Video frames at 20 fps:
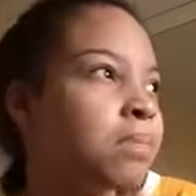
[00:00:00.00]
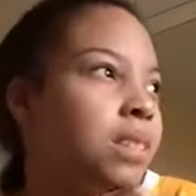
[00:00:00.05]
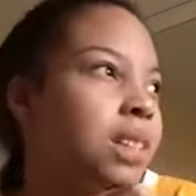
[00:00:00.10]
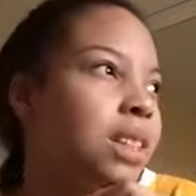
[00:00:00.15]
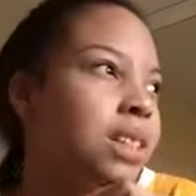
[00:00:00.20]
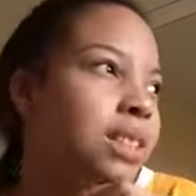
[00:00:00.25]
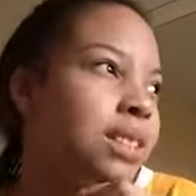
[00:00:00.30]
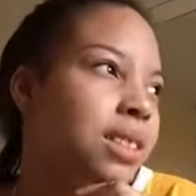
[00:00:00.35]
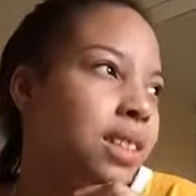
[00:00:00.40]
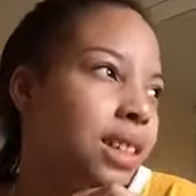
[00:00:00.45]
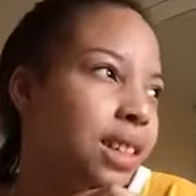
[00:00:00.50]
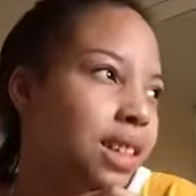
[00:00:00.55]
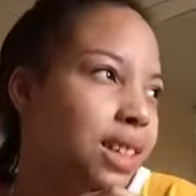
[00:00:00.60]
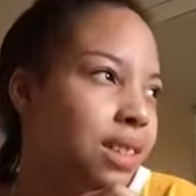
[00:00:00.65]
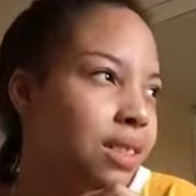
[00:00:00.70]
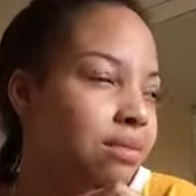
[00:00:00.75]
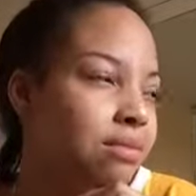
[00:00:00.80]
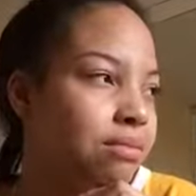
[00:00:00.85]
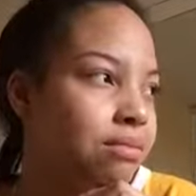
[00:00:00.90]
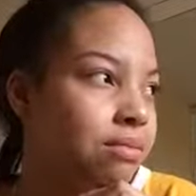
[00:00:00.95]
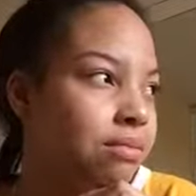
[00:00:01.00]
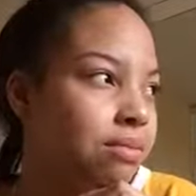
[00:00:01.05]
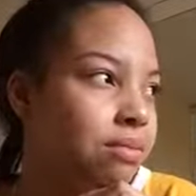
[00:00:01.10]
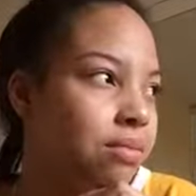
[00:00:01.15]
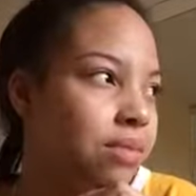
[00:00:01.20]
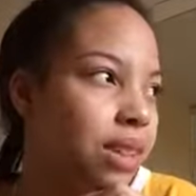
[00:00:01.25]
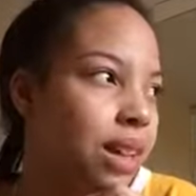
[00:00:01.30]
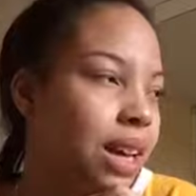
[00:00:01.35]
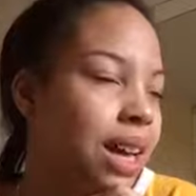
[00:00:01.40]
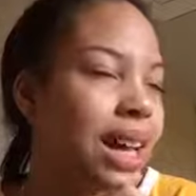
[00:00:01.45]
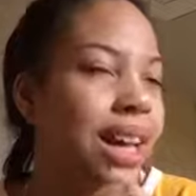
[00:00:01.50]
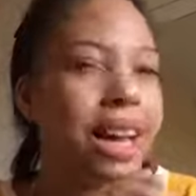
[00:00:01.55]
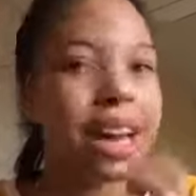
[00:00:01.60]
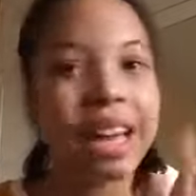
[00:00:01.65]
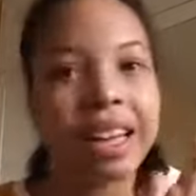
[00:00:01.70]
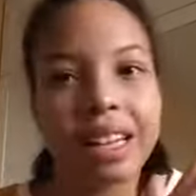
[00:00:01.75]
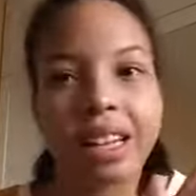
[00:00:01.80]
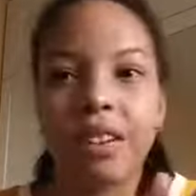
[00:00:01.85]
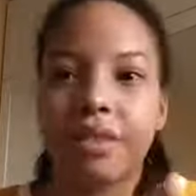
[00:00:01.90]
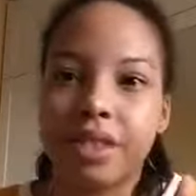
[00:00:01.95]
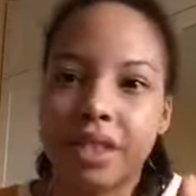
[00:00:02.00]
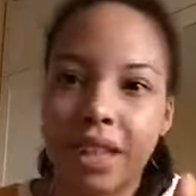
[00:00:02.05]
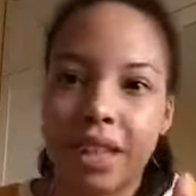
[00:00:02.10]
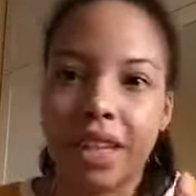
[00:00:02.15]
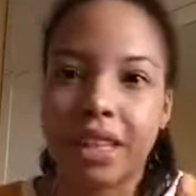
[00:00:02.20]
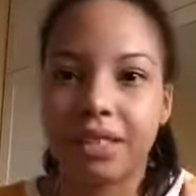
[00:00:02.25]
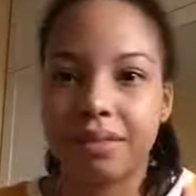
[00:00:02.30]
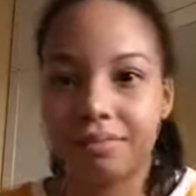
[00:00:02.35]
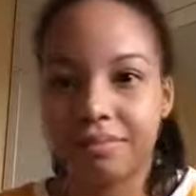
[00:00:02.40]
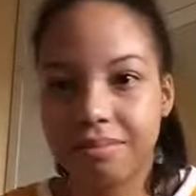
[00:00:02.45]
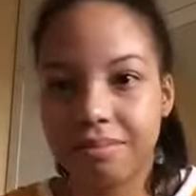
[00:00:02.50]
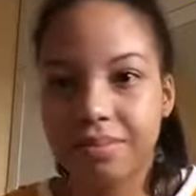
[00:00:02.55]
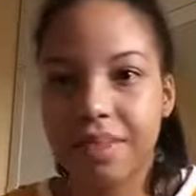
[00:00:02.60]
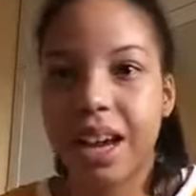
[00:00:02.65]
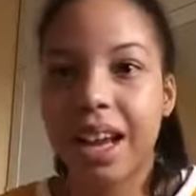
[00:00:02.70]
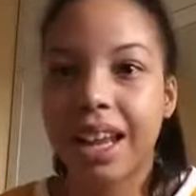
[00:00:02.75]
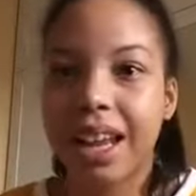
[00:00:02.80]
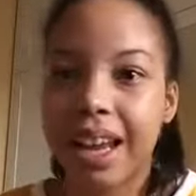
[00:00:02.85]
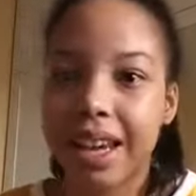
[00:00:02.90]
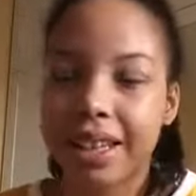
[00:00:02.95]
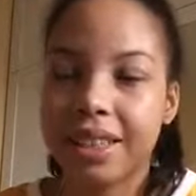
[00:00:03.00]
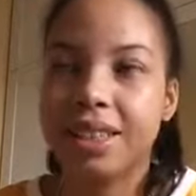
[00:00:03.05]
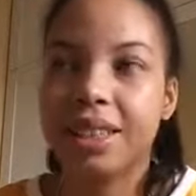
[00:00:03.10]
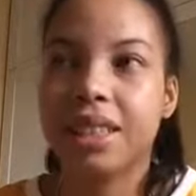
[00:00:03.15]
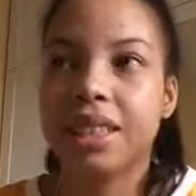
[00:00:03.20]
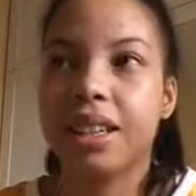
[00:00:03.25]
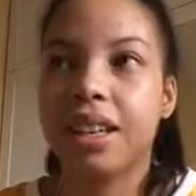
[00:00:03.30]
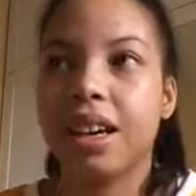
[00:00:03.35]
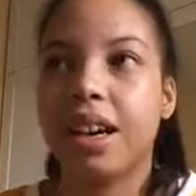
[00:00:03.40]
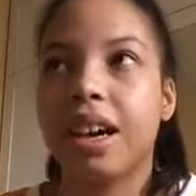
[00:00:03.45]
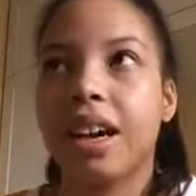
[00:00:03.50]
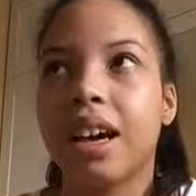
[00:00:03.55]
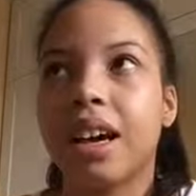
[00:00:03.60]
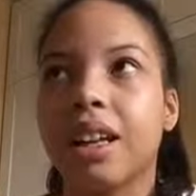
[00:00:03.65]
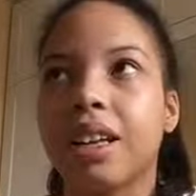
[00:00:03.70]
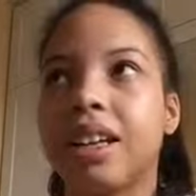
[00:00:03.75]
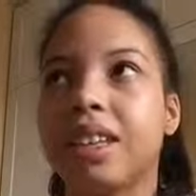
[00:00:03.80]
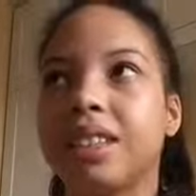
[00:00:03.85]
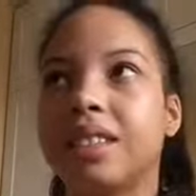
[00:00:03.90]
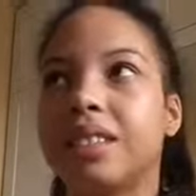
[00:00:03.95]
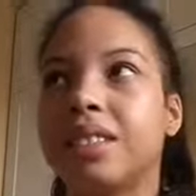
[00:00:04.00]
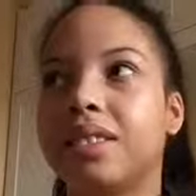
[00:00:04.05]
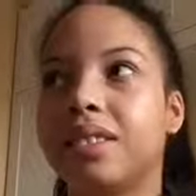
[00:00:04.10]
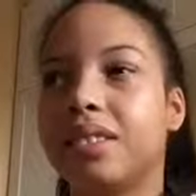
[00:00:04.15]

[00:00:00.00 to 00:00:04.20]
let's say a 8 out of 10 I liked it and I